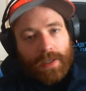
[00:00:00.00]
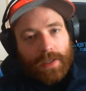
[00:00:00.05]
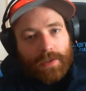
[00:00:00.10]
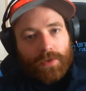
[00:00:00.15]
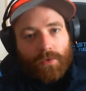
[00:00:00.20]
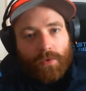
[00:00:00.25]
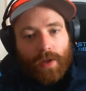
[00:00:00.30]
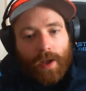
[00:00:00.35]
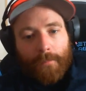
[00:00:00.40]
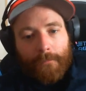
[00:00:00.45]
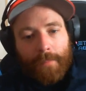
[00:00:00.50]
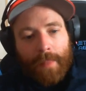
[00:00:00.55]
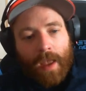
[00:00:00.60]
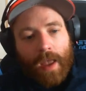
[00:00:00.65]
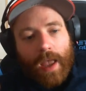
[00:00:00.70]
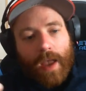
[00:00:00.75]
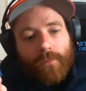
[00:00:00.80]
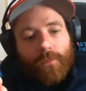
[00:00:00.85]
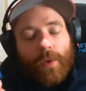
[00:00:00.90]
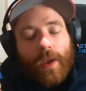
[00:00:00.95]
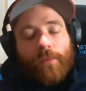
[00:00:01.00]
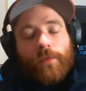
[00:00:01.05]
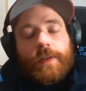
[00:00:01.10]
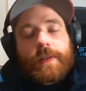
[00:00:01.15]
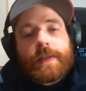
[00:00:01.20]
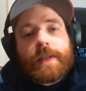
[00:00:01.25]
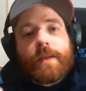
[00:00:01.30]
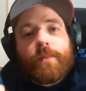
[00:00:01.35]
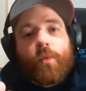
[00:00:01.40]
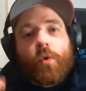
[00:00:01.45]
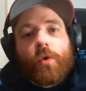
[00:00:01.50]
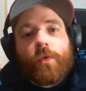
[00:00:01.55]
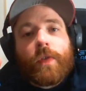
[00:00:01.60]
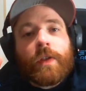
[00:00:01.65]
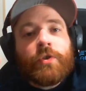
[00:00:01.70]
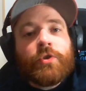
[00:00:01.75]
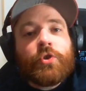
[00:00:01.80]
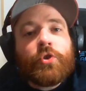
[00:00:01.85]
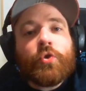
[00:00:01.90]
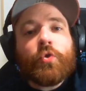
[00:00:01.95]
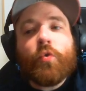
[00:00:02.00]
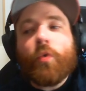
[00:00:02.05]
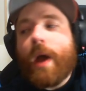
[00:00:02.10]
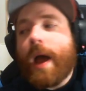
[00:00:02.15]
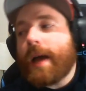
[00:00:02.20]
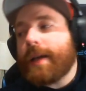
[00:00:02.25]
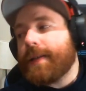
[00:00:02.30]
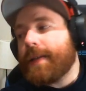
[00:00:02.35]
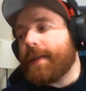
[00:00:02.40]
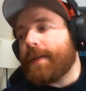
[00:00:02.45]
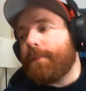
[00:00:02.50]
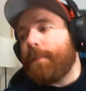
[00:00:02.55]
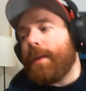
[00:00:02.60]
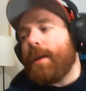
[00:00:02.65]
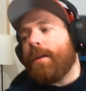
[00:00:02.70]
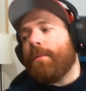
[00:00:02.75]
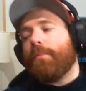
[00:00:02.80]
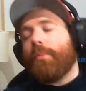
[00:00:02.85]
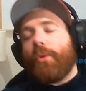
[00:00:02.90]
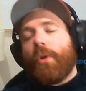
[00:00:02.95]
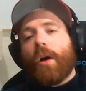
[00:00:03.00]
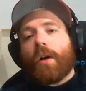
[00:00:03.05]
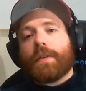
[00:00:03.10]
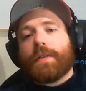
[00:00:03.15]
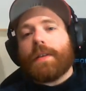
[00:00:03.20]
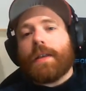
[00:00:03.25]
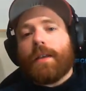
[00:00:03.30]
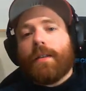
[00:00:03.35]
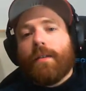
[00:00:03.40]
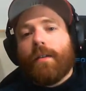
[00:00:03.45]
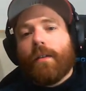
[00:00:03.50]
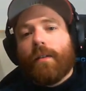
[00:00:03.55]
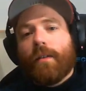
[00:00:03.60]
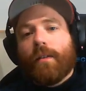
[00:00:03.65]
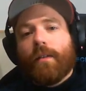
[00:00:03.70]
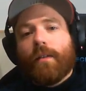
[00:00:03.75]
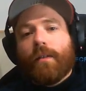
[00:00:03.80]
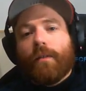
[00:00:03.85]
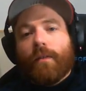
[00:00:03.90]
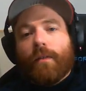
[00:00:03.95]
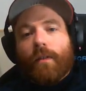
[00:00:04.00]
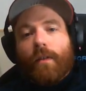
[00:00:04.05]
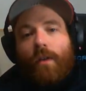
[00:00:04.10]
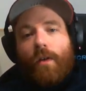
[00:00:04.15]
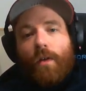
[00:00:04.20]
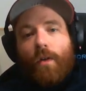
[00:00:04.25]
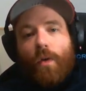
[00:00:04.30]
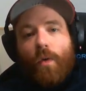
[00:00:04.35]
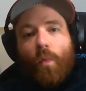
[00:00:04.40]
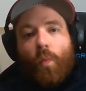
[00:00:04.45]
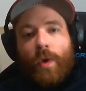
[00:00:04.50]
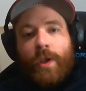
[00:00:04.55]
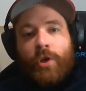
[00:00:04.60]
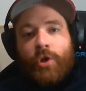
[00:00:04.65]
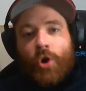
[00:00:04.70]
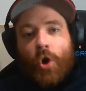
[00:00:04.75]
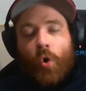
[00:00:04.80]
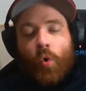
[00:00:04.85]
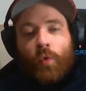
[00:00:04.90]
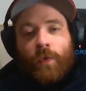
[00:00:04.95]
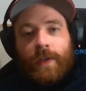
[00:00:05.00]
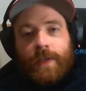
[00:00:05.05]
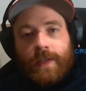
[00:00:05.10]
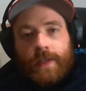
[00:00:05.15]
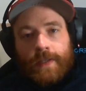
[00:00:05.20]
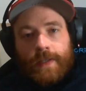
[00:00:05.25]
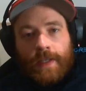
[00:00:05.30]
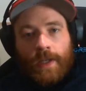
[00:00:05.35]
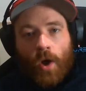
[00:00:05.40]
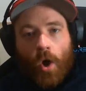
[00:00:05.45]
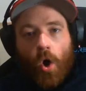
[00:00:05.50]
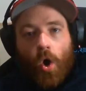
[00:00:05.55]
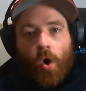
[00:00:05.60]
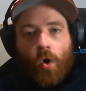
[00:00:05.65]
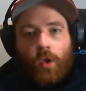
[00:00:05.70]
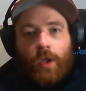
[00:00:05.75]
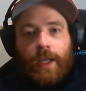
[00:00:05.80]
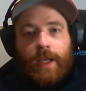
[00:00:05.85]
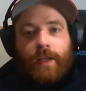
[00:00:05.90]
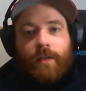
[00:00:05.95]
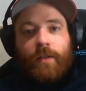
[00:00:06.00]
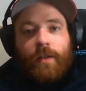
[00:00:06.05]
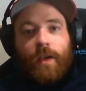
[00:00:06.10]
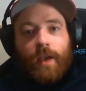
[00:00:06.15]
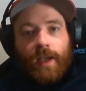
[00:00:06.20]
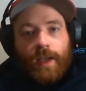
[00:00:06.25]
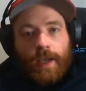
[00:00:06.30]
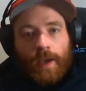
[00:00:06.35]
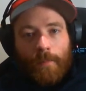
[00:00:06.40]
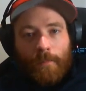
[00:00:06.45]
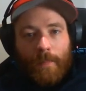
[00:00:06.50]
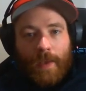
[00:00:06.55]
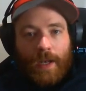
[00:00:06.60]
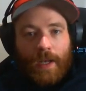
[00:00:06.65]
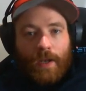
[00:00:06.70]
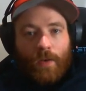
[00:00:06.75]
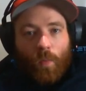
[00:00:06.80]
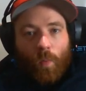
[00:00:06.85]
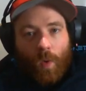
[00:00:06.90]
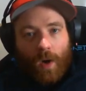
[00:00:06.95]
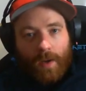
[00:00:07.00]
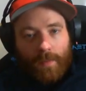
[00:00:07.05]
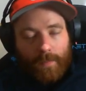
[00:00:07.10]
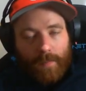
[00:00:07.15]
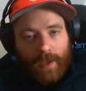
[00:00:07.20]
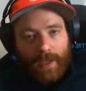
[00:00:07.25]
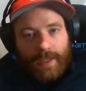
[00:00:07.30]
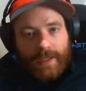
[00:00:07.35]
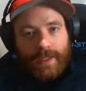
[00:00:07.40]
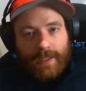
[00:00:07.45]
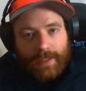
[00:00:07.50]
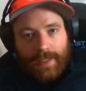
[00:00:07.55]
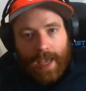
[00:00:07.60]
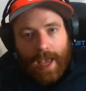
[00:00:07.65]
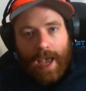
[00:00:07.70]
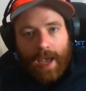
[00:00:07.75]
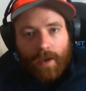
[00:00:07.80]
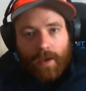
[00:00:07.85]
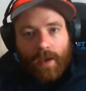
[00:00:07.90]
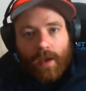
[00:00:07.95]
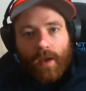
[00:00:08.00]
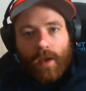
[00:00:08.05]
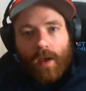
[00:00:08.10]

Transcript: I screwed up. If we ever see more than two Raxes being proxied, we know this is an all in committed one base attack.